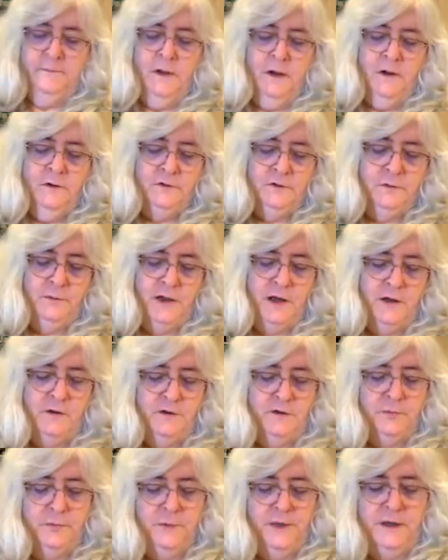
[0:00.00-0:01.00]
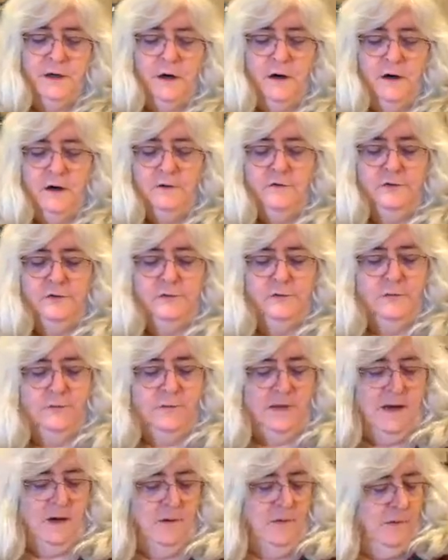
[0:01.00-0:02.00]
So we got 3 cards from
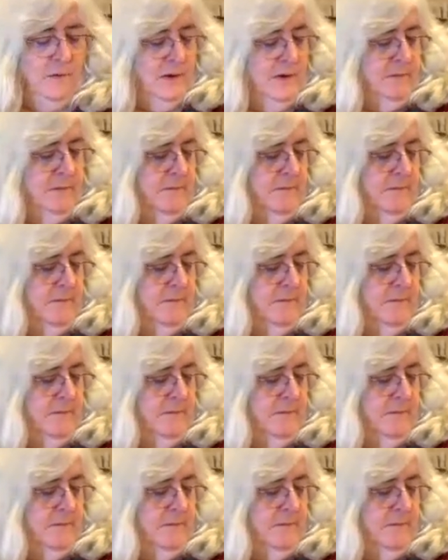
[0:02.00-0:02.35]
that one.